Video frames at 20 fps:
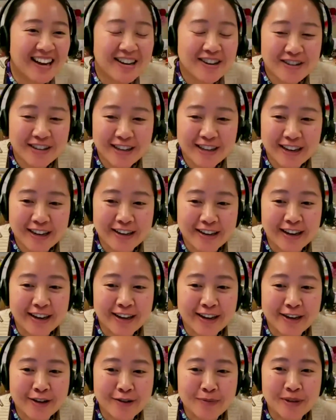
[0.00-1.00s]
Oh,
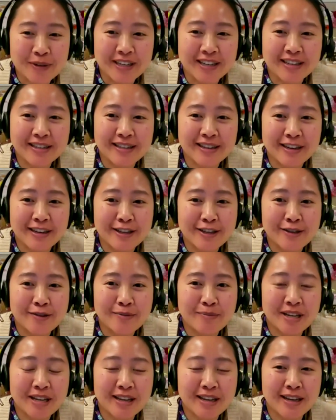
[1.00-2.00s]
yeah. What excites
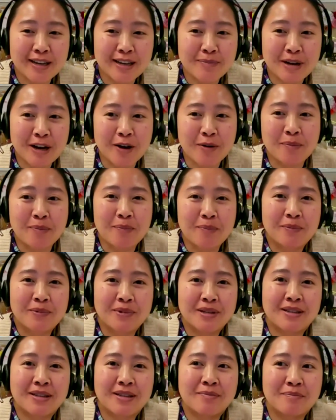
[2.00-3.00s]
me about
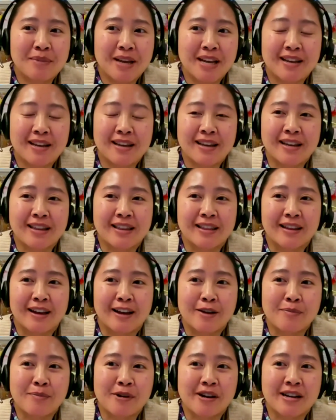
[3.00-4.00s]
making in
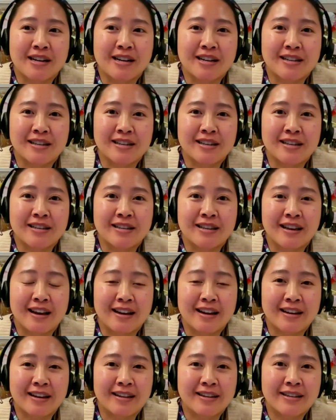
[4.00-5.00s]
libraries is
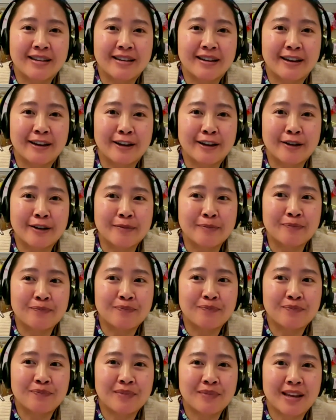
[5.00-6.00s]
that
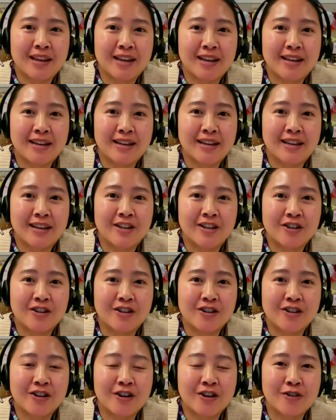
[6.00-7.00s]
it
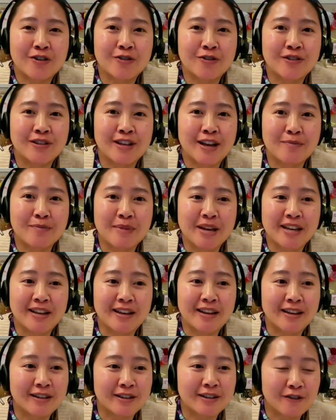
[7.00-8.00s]
shows that
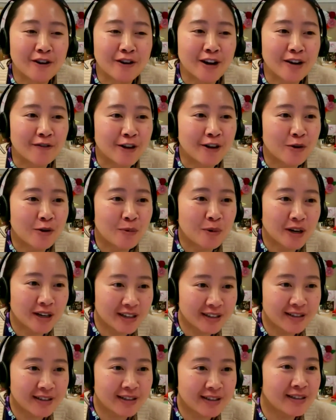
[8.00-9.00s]
making is for
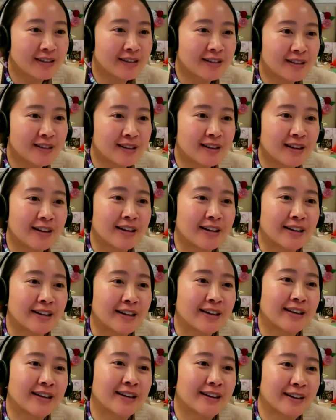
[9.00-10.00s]
everyone.
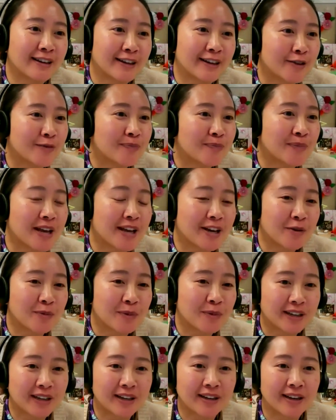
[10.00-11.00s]
Like
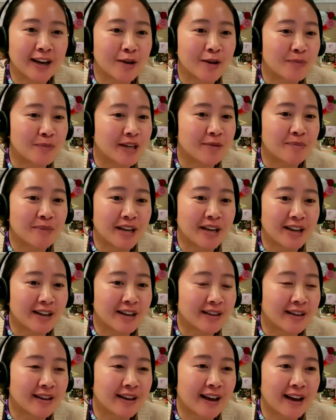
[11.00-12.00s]
anyone can come in and
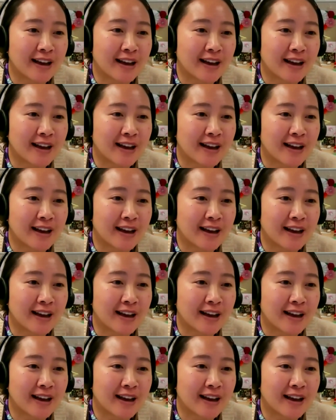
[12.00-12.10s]
make.